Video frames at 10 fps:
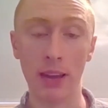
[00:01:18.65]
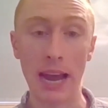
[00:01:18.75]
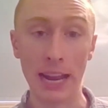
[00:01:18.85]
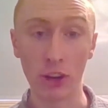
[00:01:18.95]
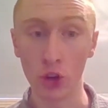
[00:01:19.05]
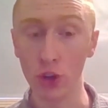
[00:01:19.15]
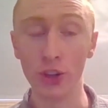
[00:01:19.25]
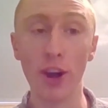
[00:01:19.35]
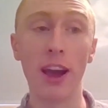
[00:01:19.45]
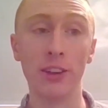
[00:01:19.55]
I
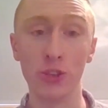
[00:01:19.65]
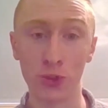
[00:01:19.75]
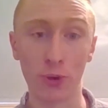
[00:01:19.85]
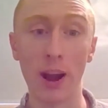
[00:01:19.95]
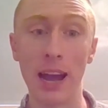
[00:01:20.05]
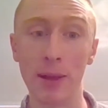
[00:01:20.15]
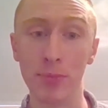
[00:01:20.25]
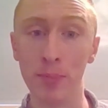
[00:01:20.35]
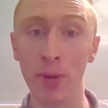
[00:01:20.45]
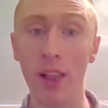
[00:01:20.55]
could not
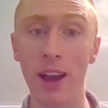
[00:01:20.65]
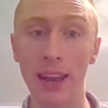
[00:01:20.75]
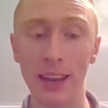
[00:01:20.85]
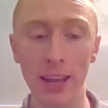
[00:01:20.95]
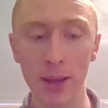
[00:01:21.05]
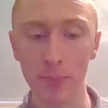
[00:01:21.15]
describe the plot